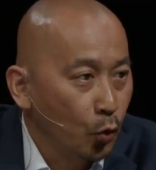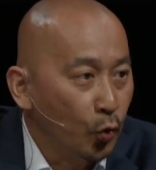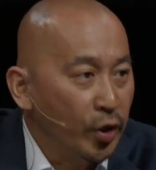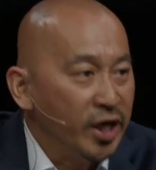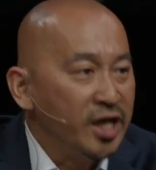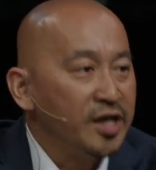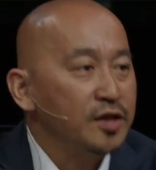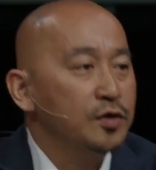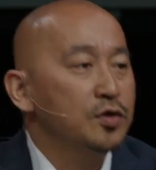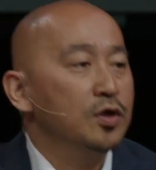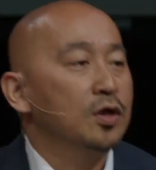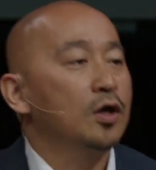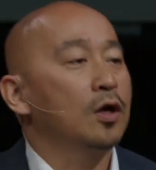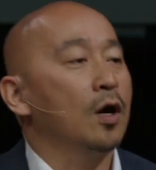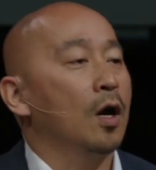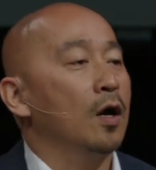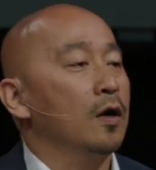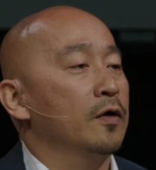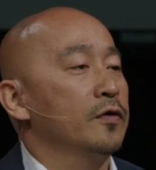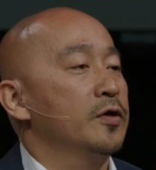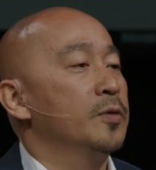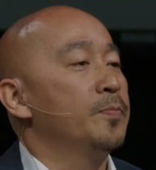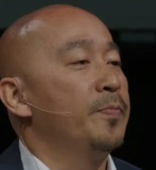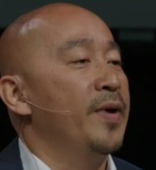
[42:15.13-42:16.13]
We need to
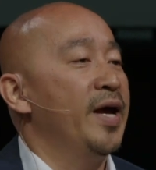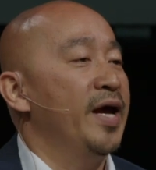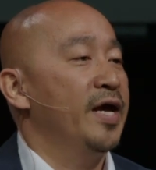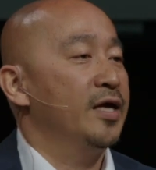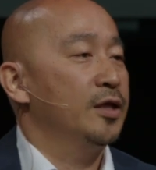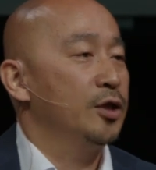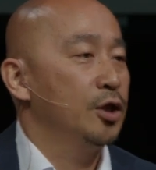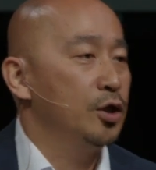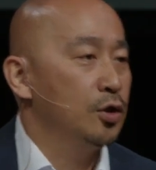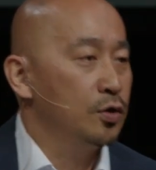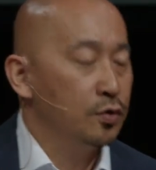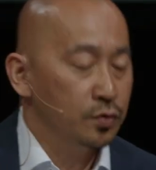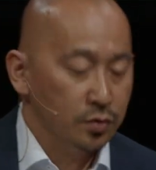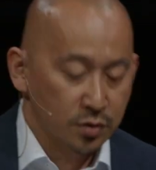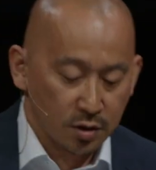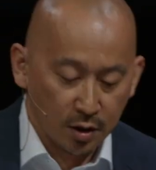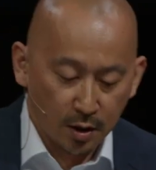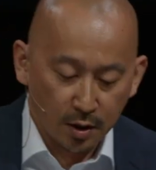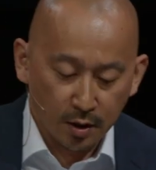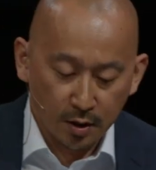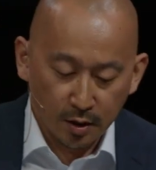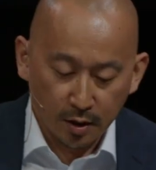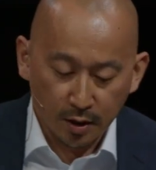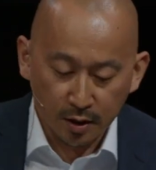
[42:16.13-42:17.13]
guard the bad
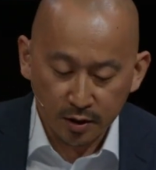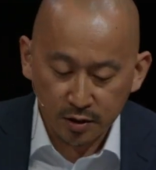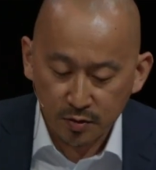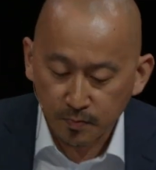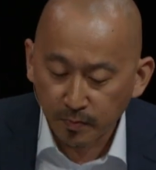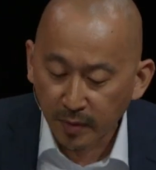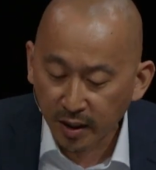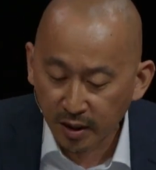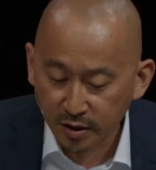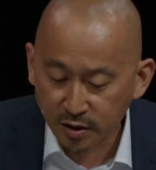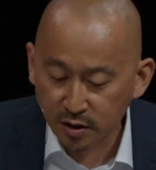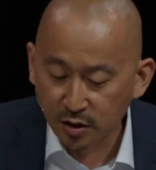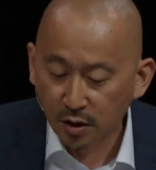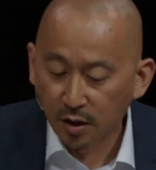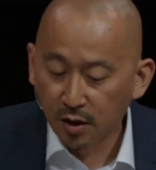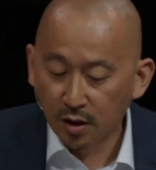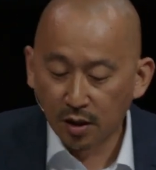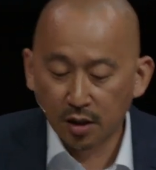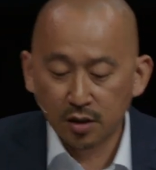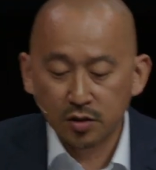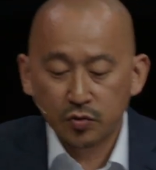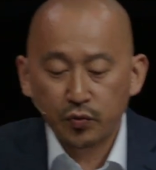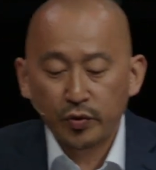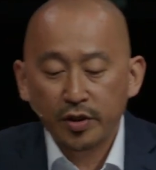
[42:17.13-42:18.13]
news as much
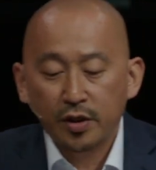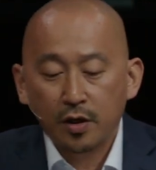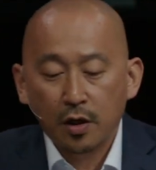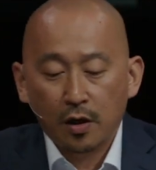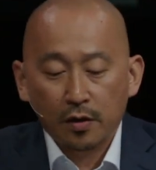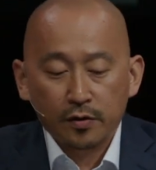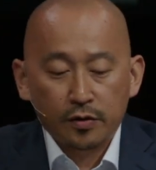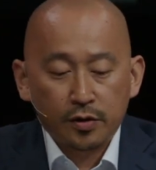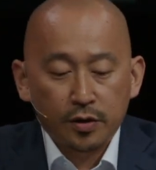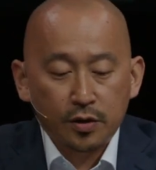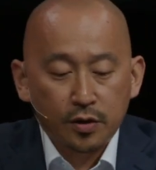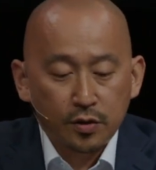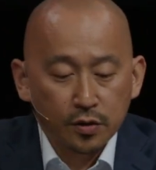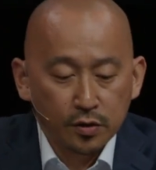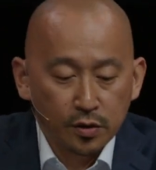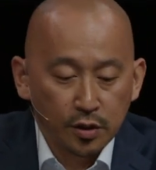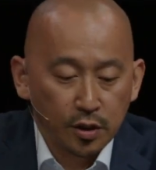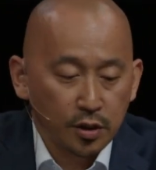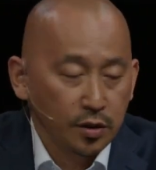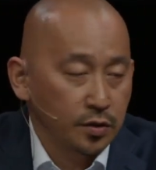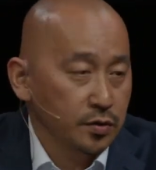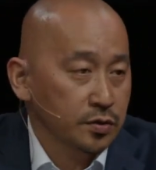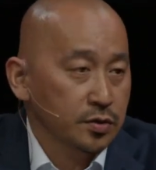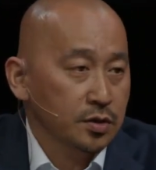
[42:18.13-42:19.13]
as we guard the
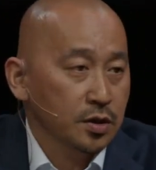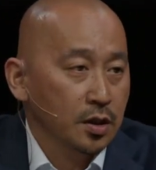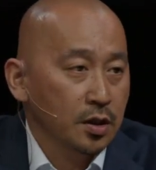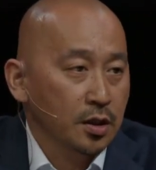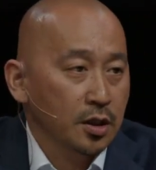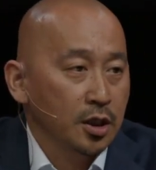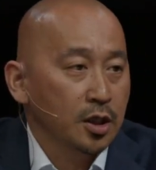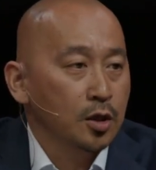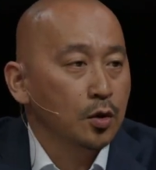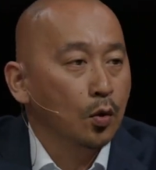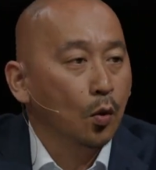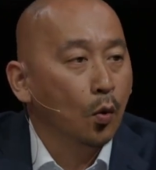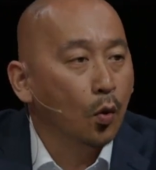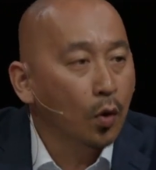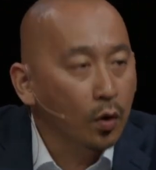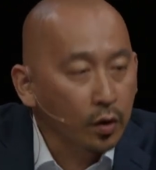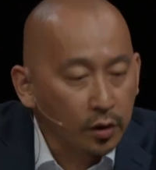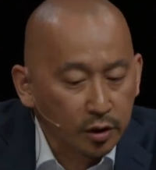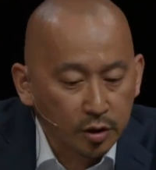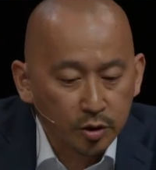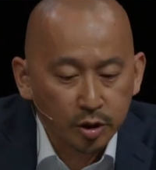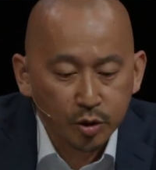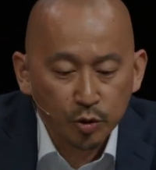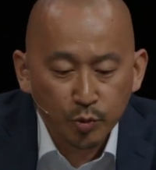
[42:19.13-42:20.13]
good news in
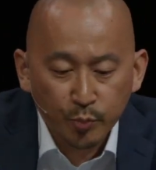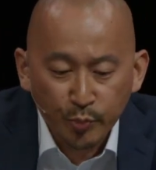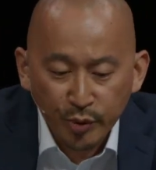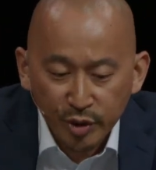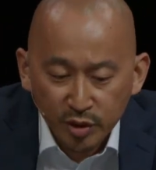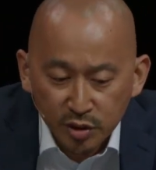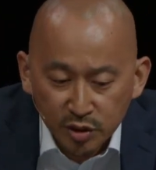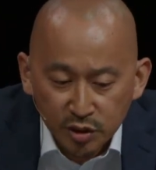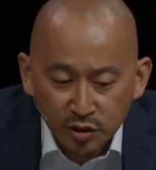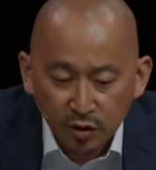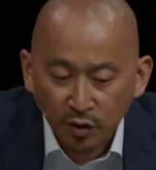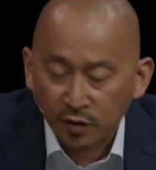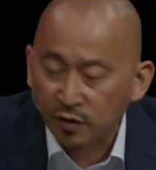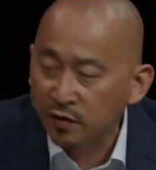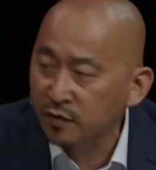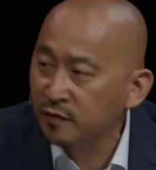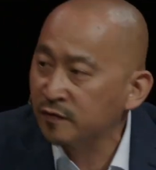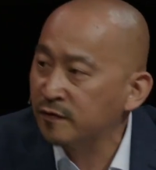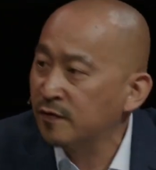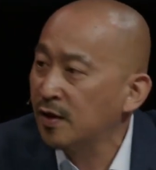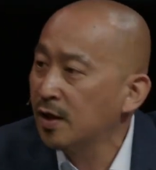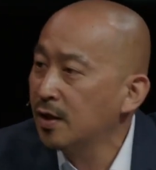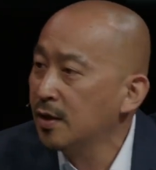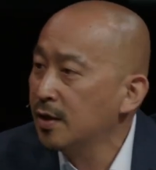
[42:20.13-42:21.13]
order to
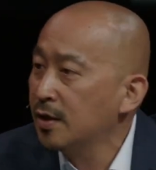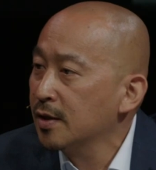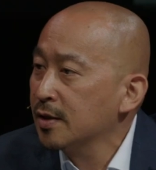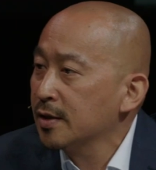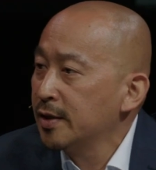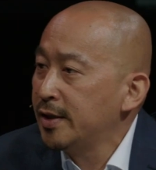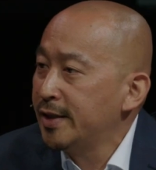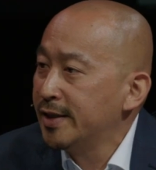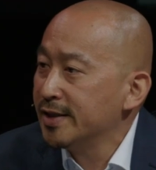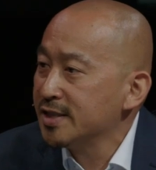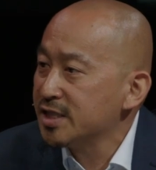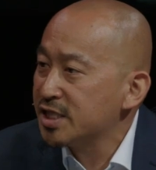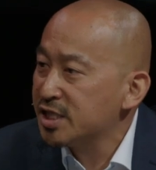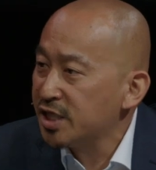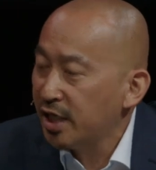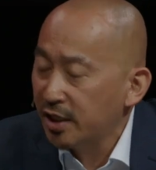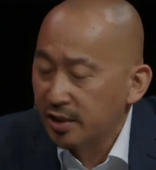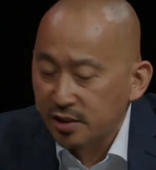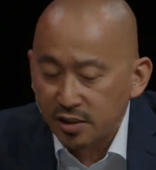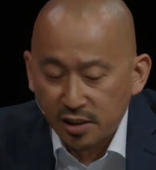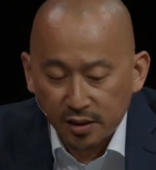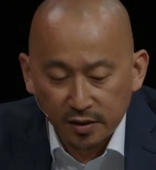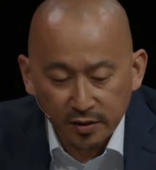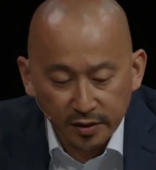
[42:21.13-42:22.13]
preserve the
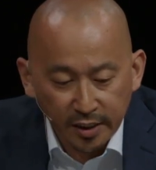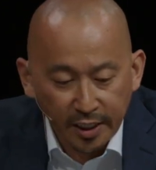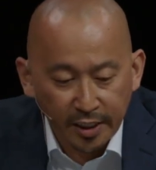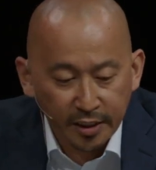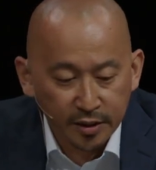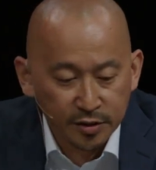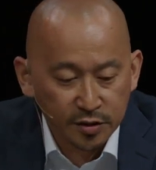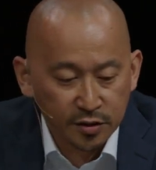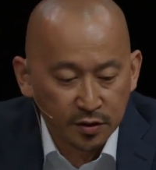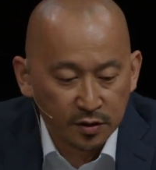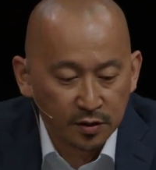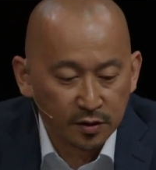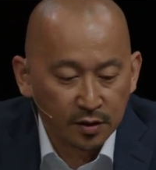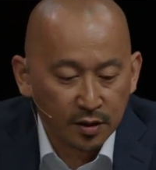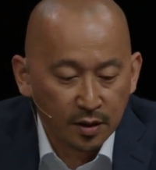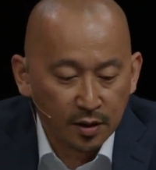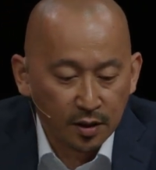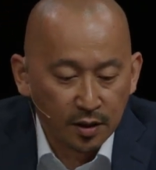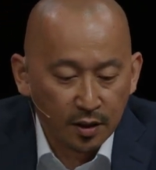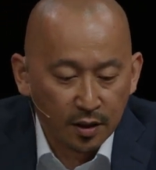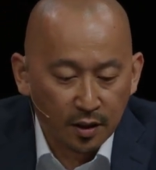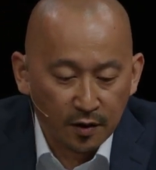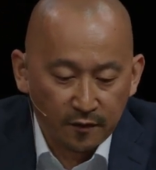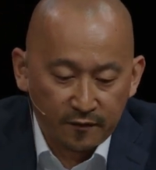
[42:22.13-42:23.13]
unchanging nature
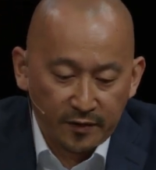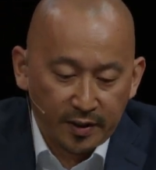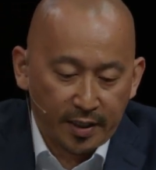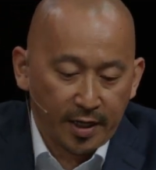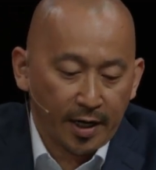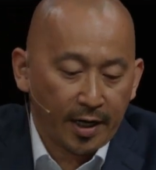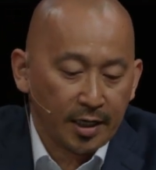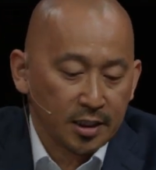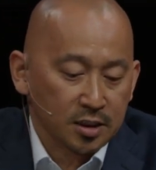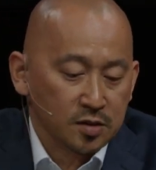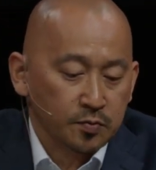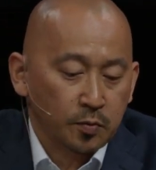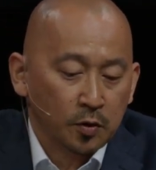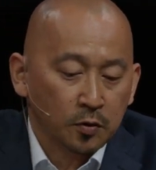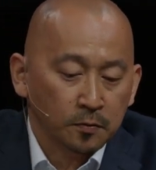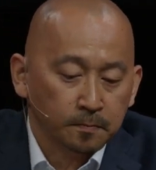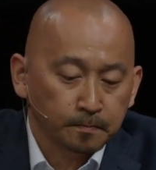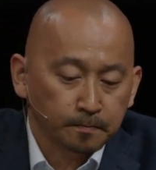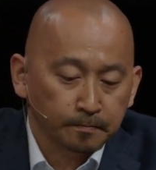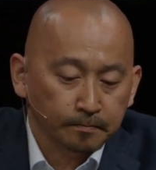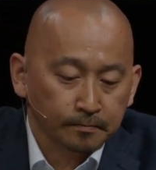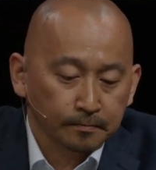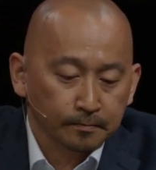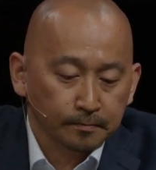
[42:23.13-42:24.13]
of the
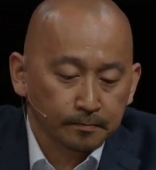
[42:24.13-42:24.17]
gospel.